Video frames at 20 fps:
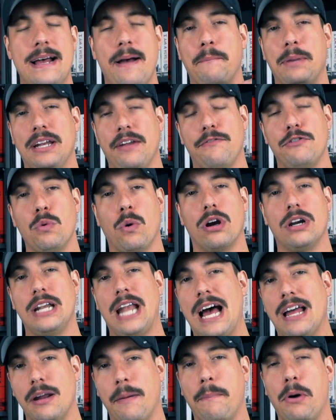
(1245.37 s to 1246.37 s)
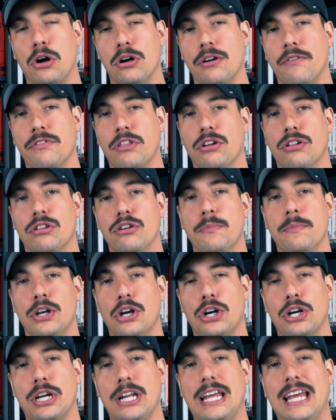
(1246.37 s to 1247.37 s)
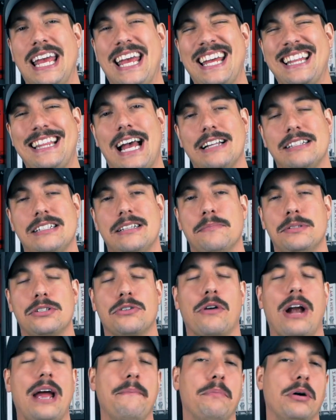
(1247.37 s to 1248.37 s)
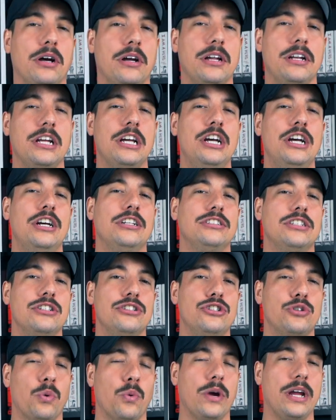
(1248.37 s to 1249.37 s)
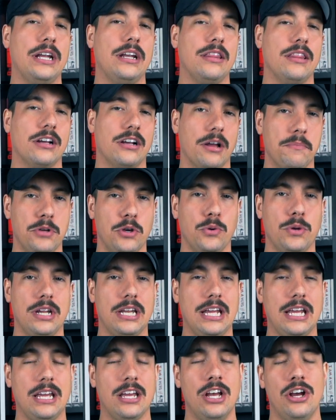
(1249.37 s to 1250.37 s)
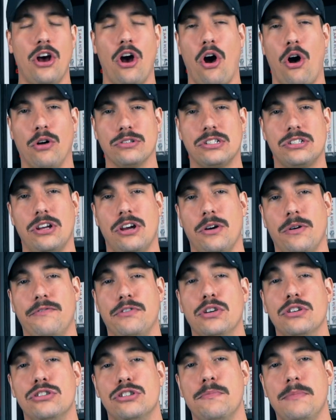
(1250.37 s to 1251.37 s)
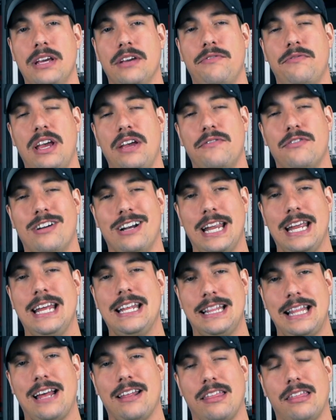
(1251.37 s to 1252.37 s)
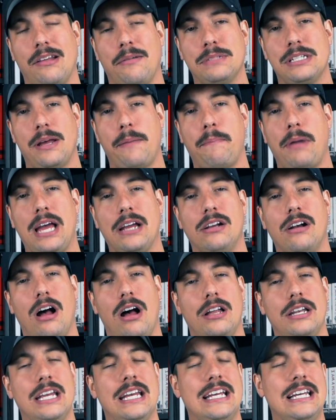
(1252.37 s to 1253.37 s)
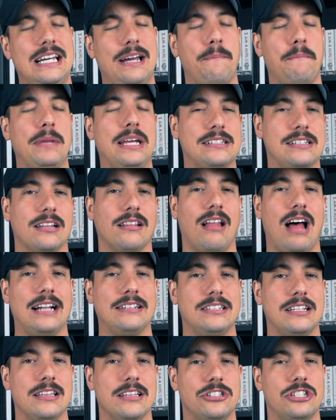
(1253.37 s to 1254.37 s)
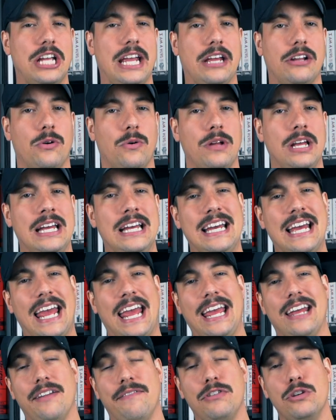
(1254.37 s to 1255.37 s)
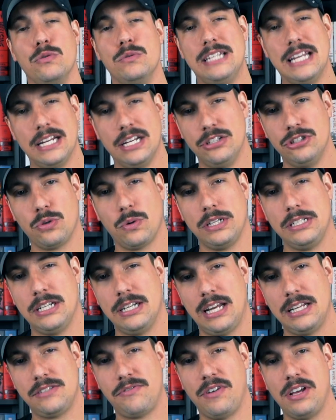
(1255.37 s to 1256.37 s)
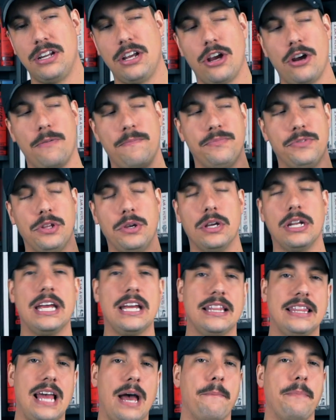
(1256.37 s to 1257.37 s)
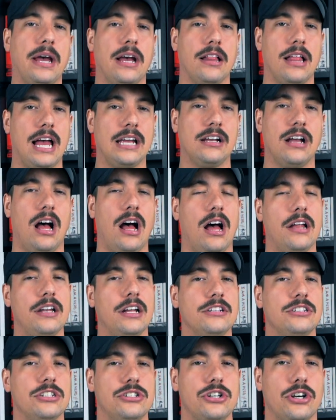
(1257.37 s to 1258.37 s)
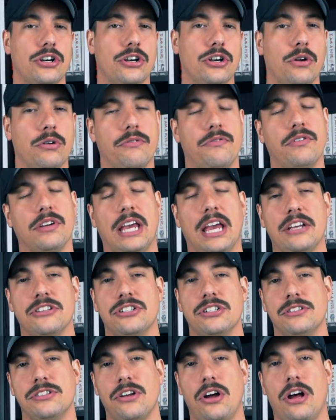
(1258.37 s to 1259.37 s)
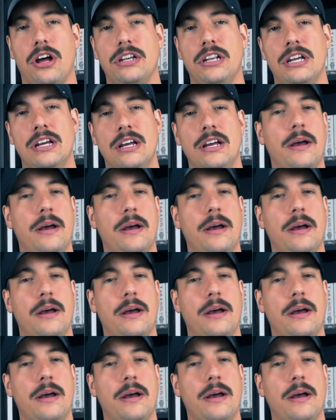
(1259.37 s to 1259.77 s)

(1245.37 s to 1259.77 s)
But if you are not a part of the Illuminati, hit that subscribe button to join the community. Also, if you do me a favor and hit that thumbs up icon, it means a lot to the channel. And if you did enjoy today's video, you can hit that bell icon to turn notifications on.